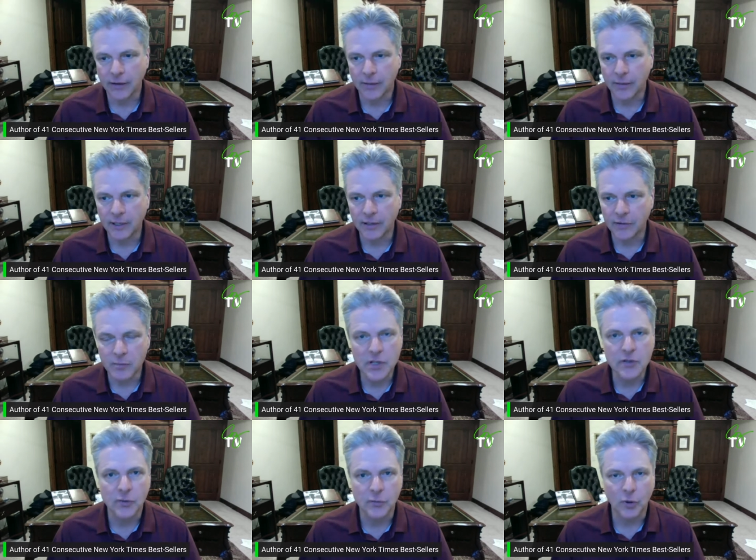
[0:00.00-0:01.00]
I mean, it's
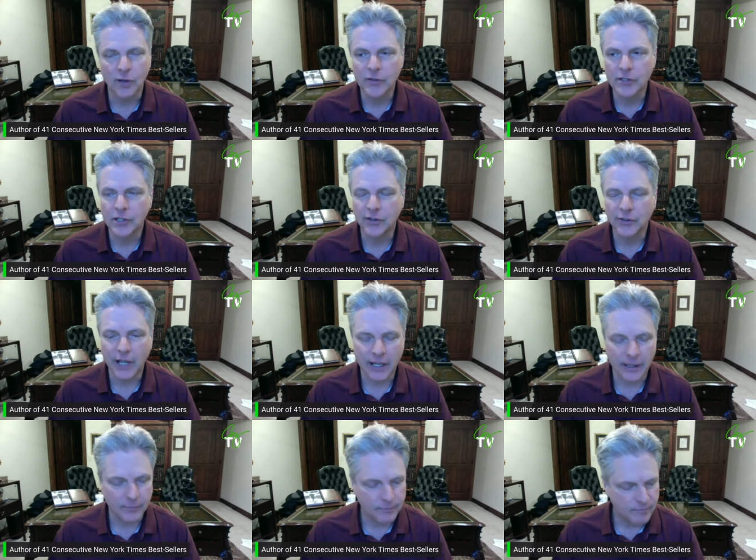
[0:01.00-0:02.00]
miserable every single day,
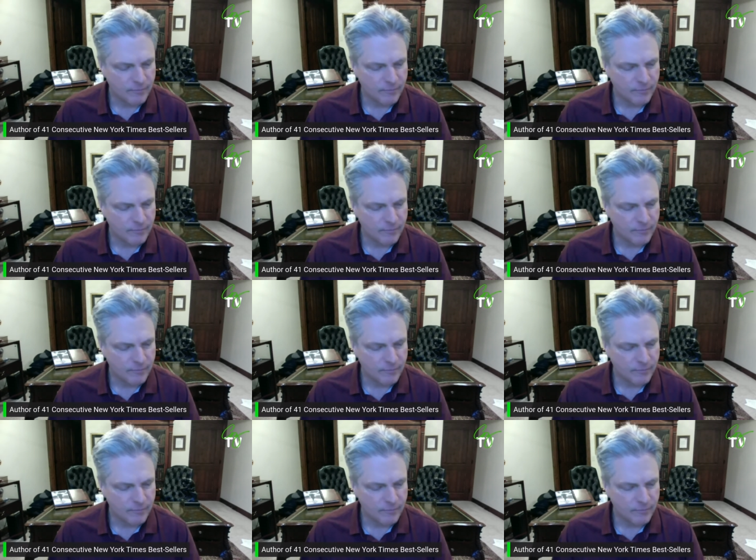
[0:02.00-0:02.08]
and